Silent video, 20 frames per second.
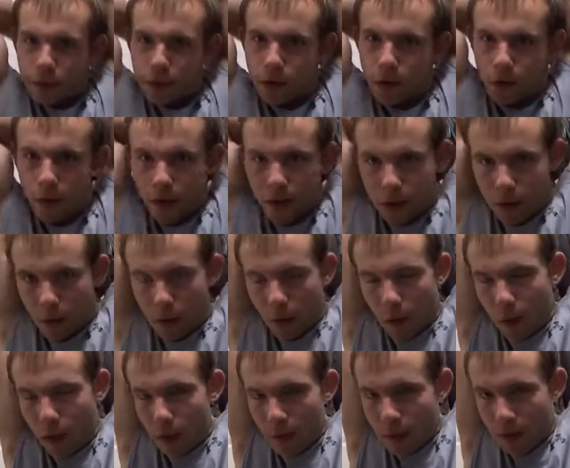on your on your
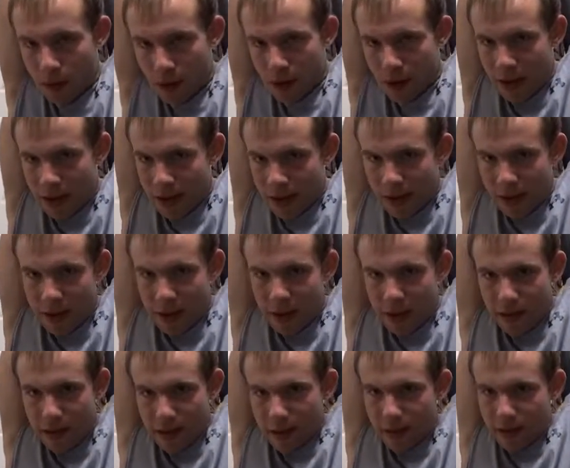arm,
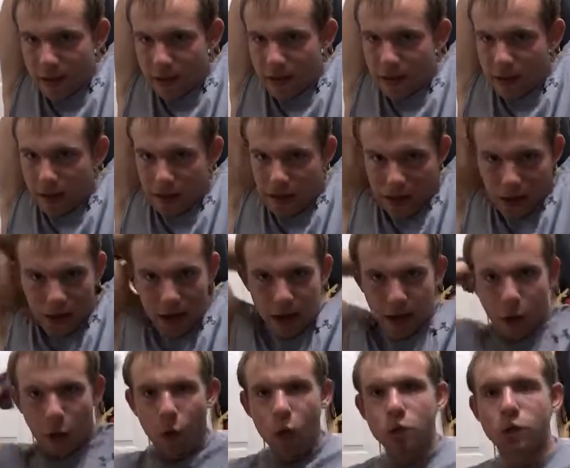and
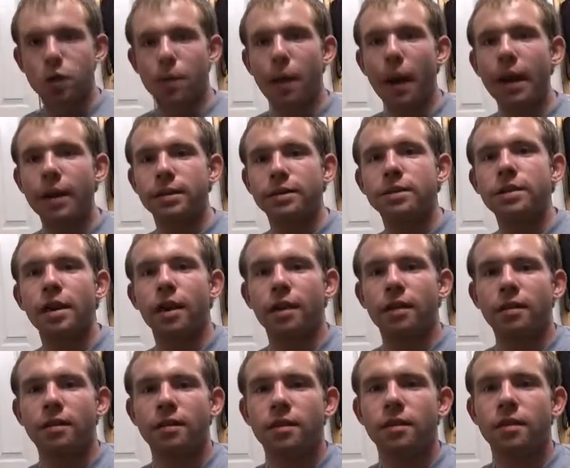it holds your body
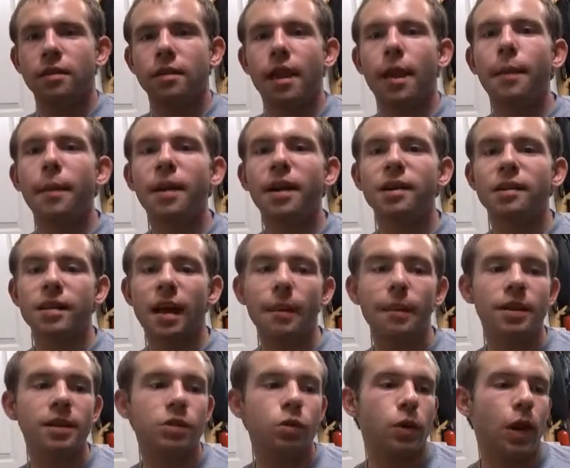still. That might, that
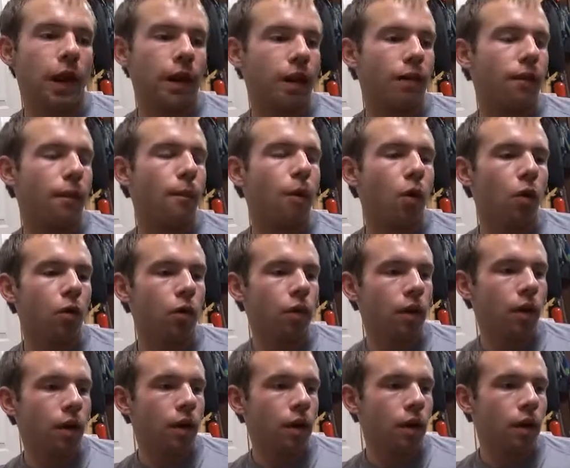means you can't even move.
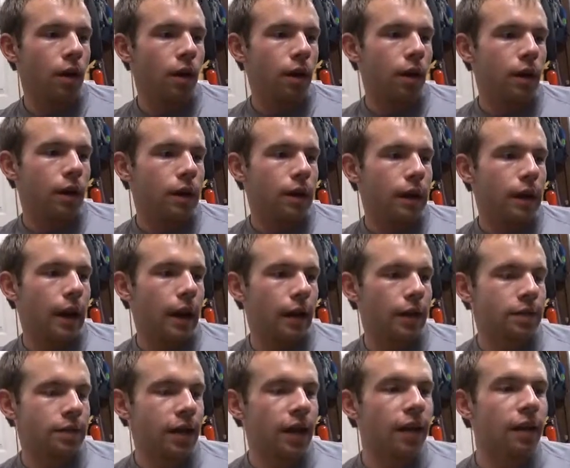Now
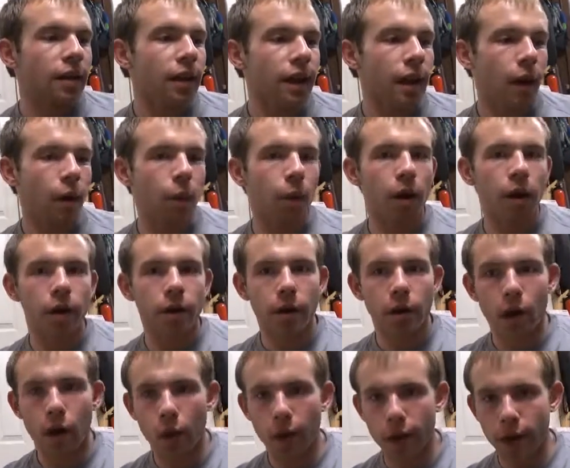the second thing I wanted to
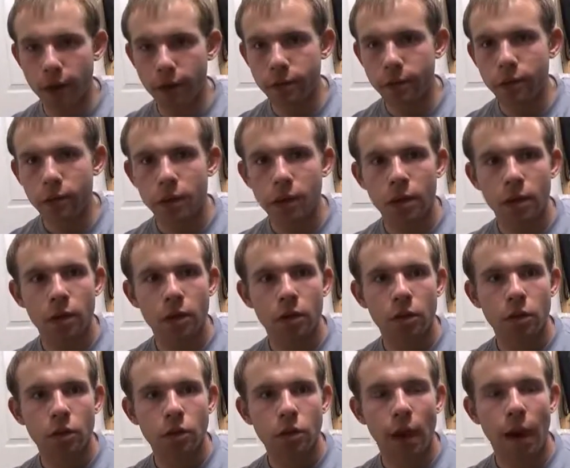know is
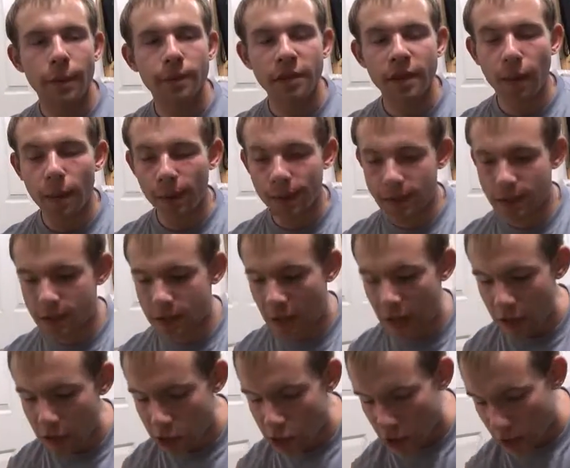tricep
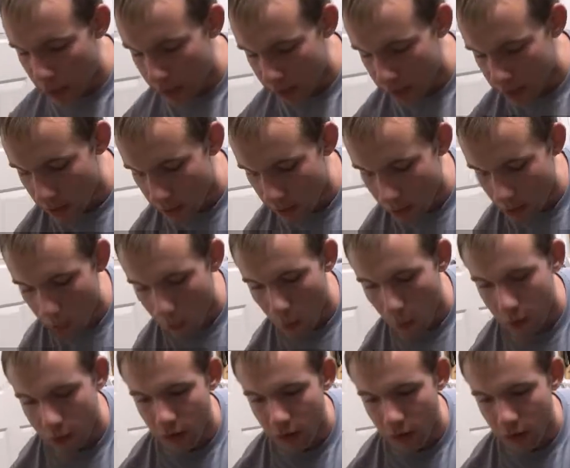extension is a little more